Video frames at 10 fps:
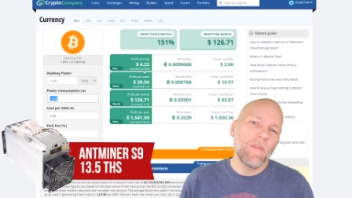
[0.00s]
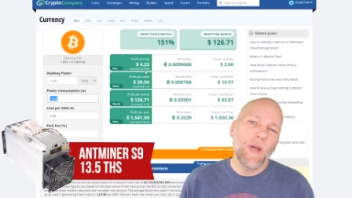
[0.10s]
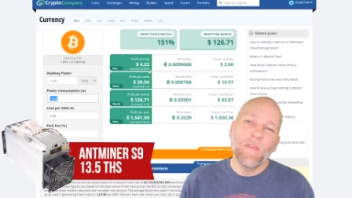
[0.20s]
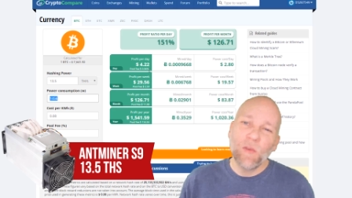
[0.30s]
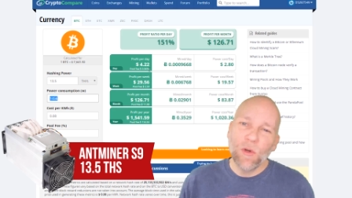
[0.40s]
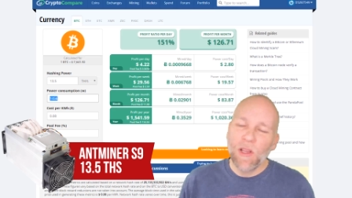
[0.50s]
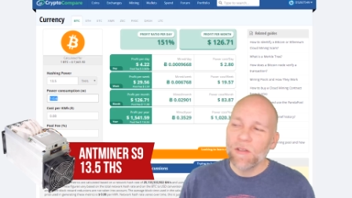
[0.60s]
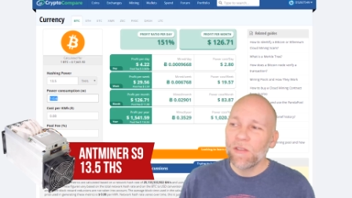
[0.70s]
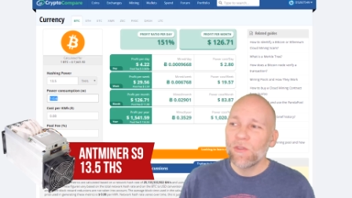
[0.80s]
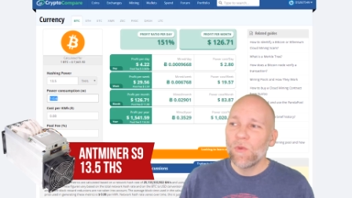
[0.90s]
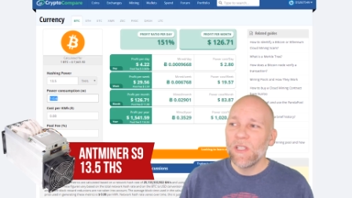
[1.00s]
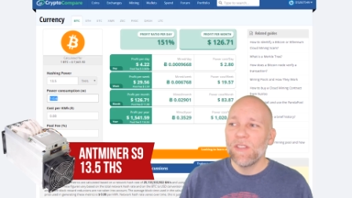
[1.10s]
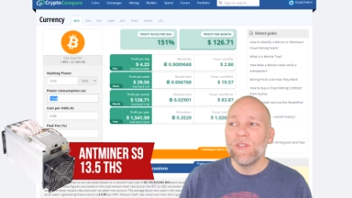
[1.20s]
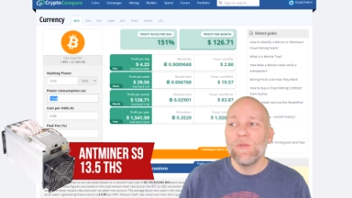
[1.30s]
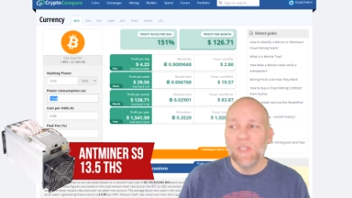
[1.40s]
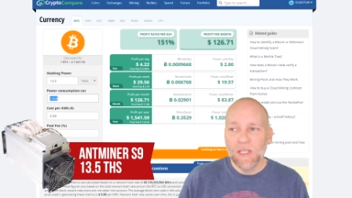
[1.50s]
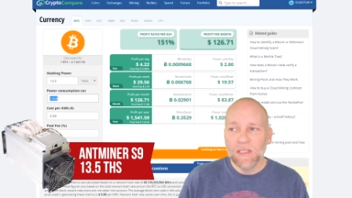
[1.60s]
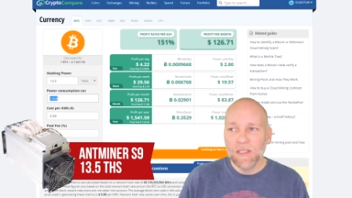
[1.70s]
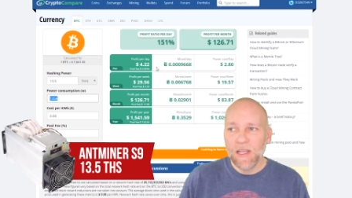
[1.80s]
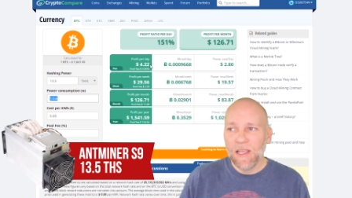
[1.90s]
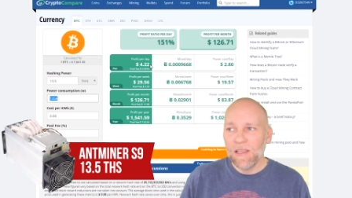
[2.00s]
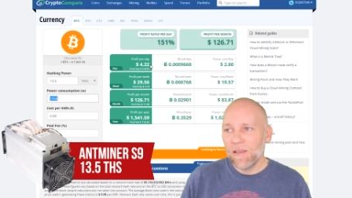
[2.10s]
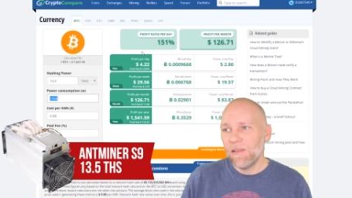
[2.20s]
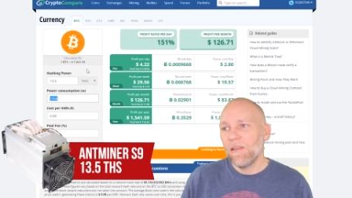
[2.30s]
about $4.22 a day.